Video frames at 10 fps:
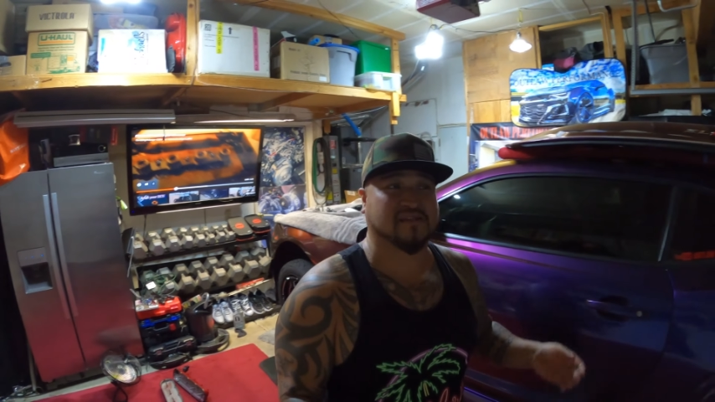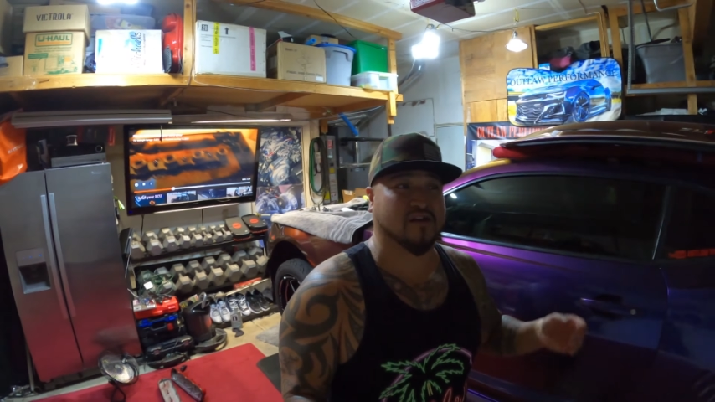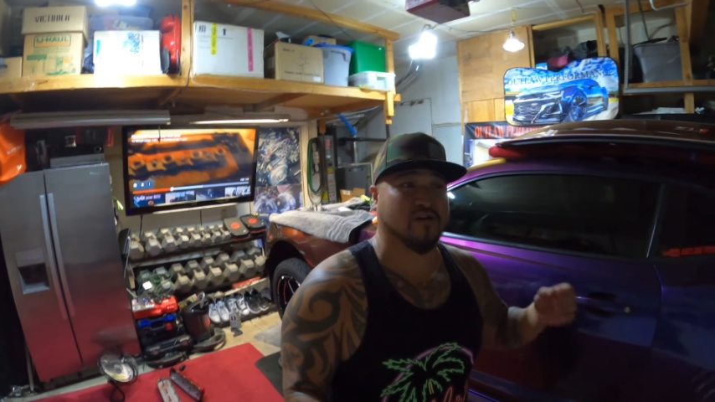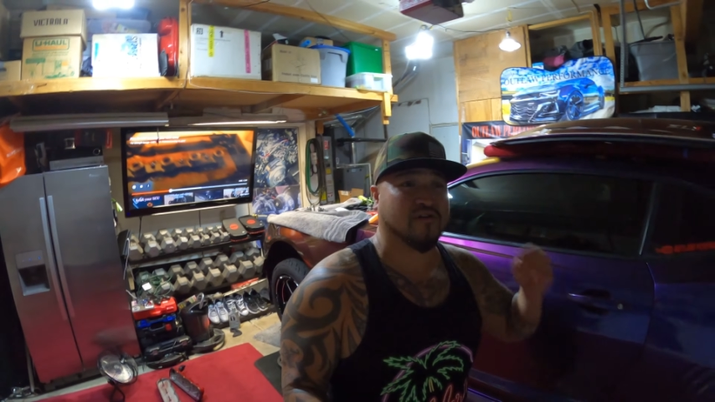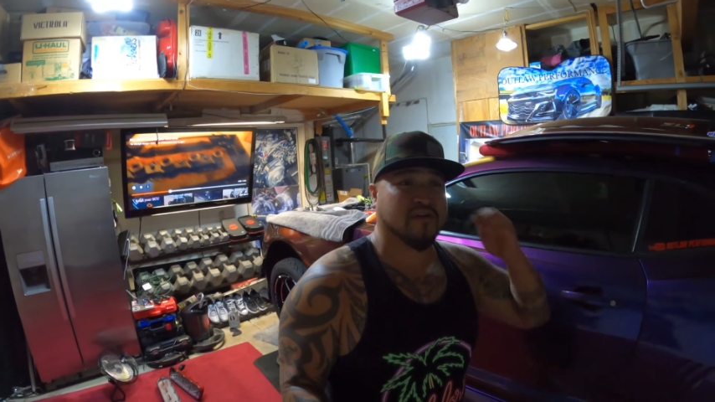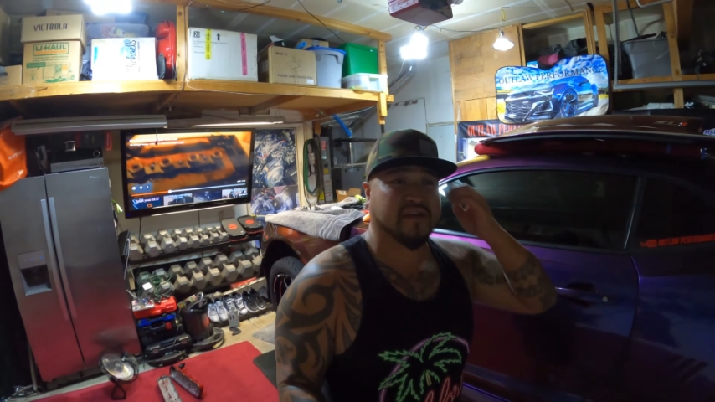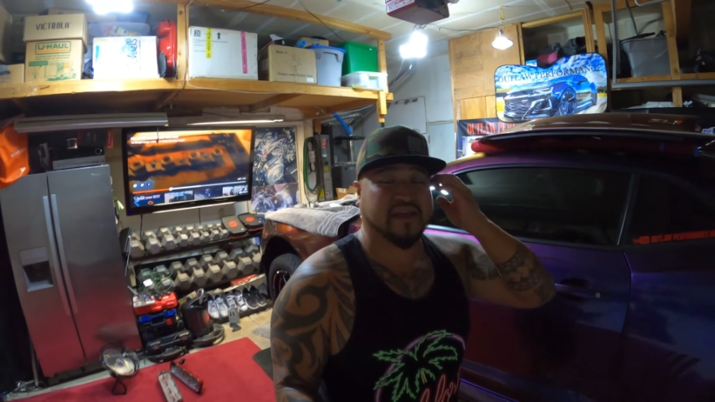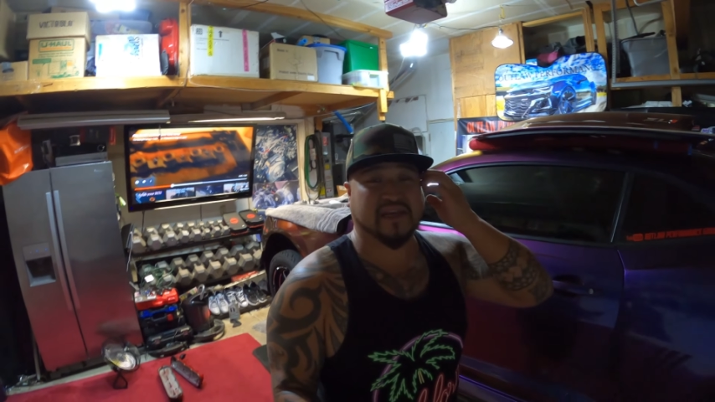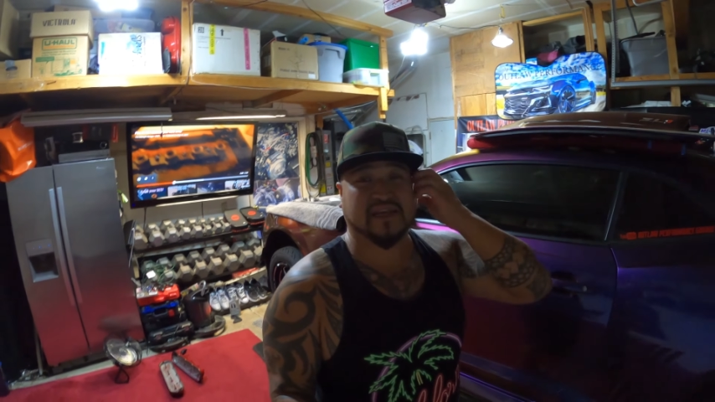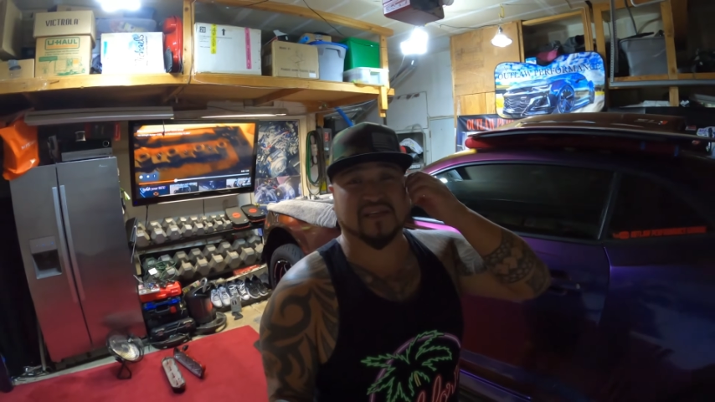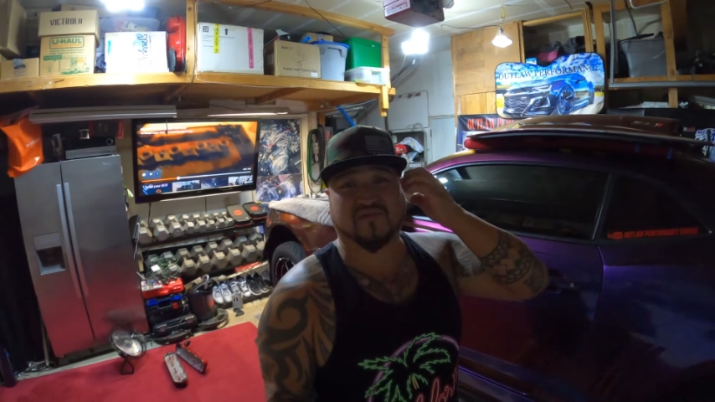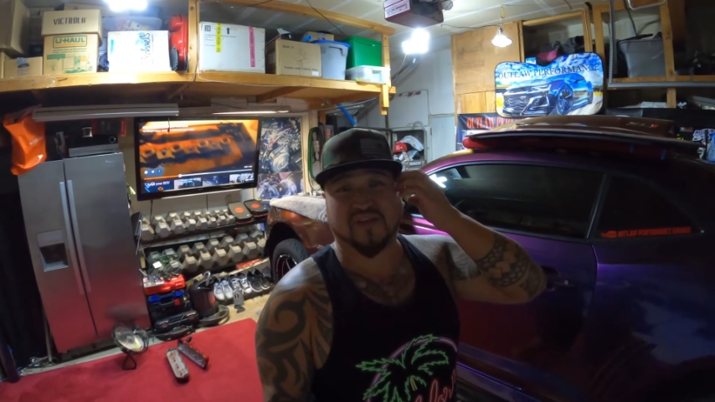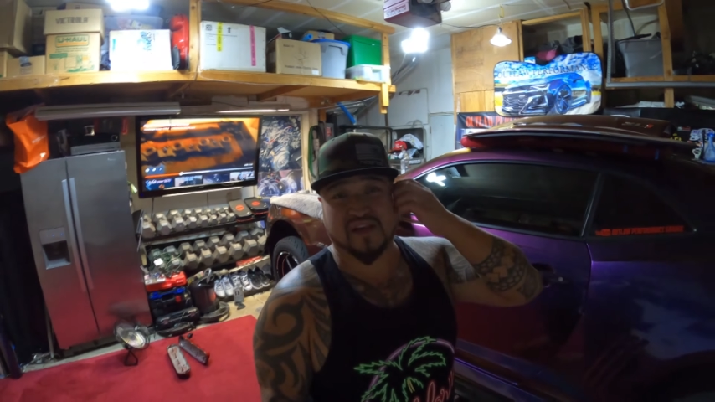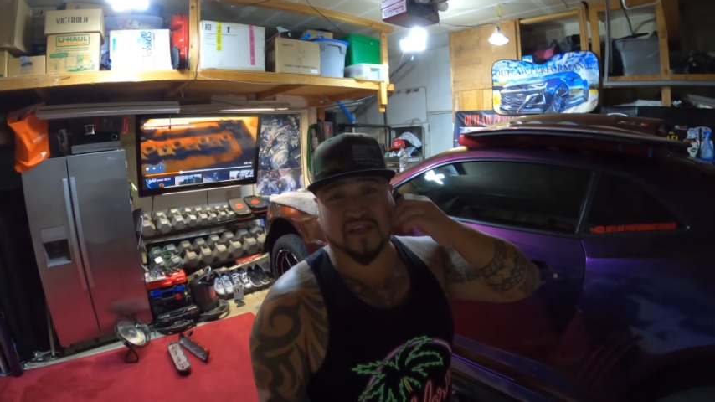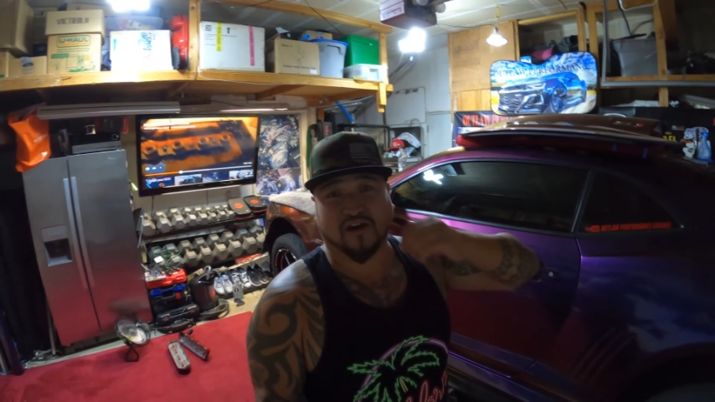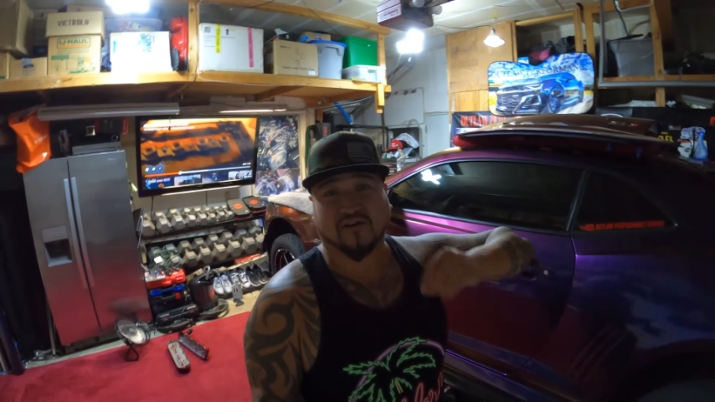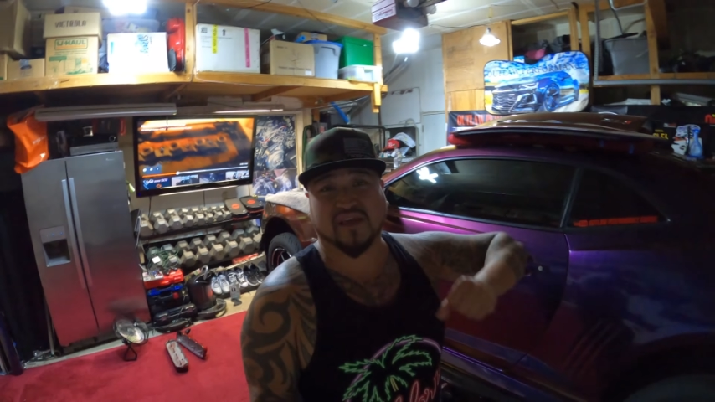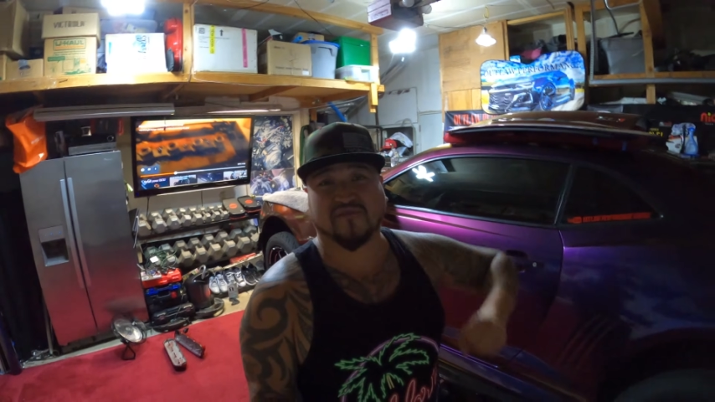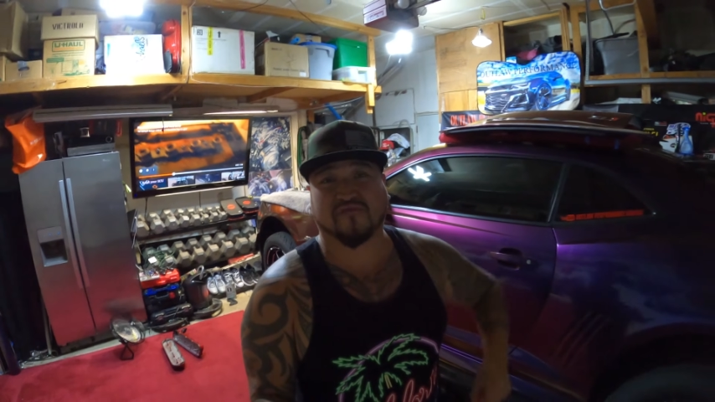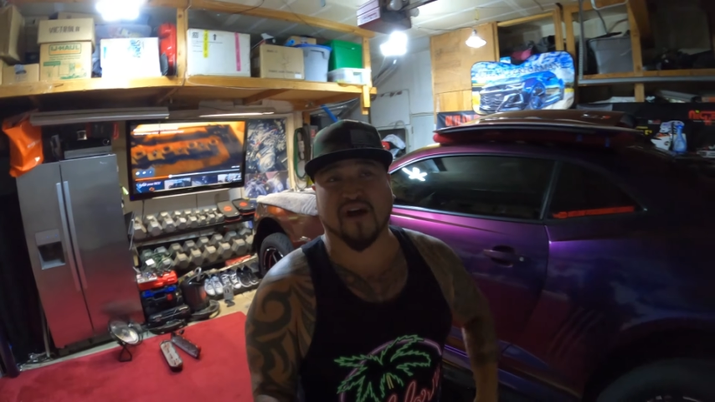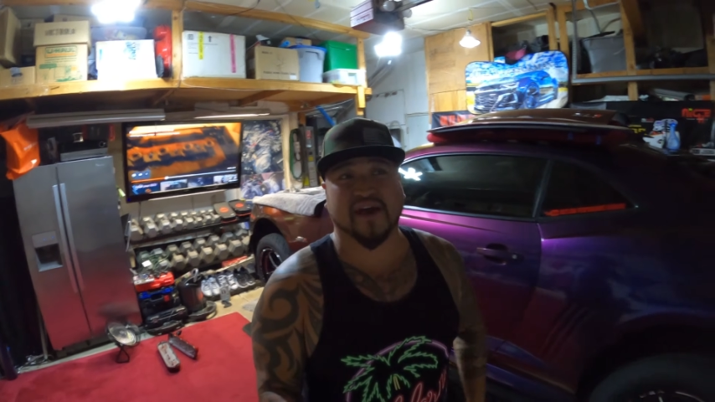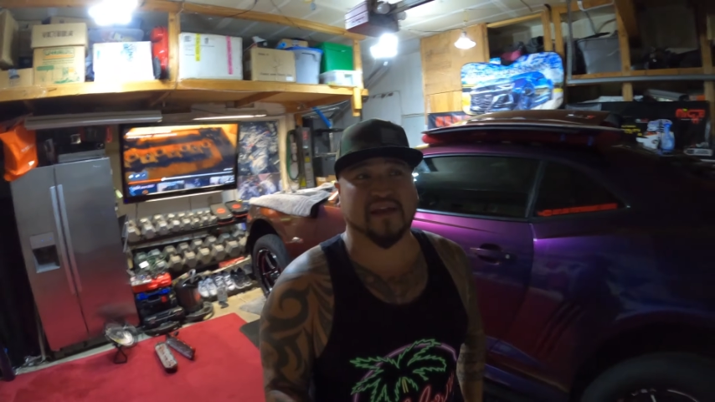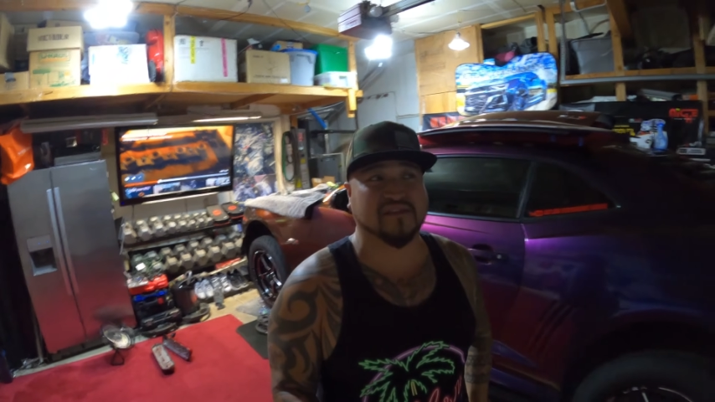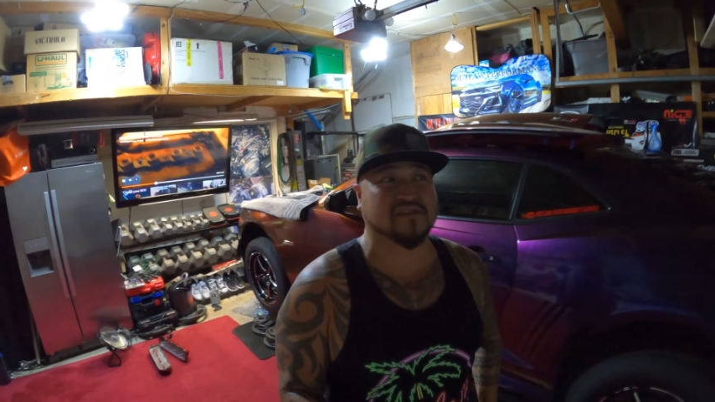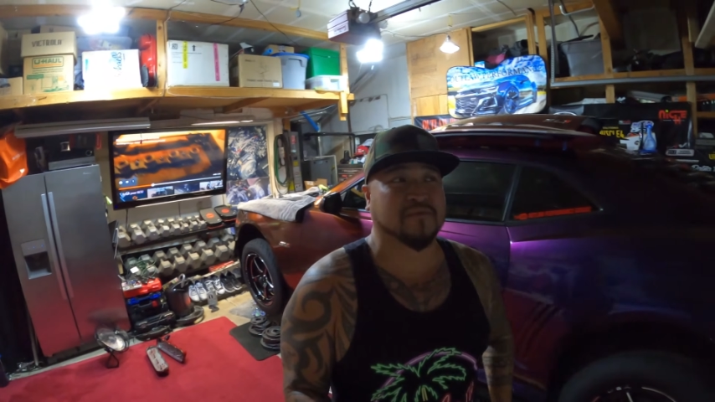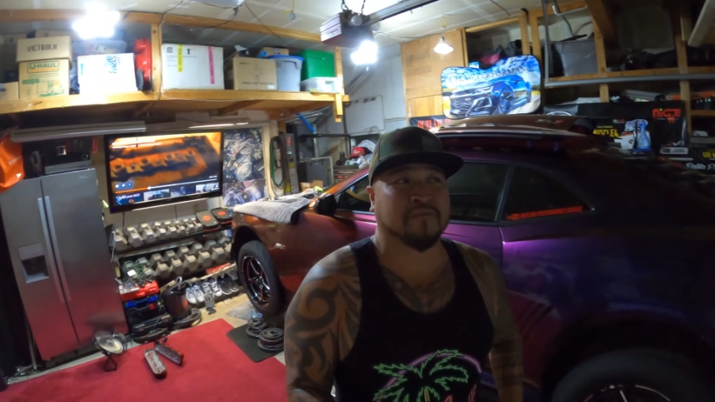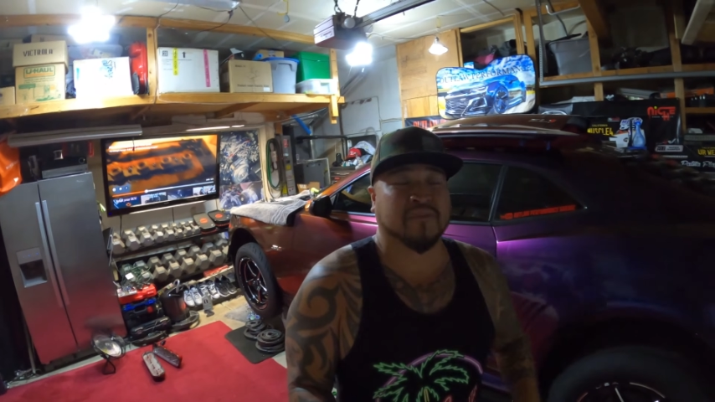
So in his video, he finds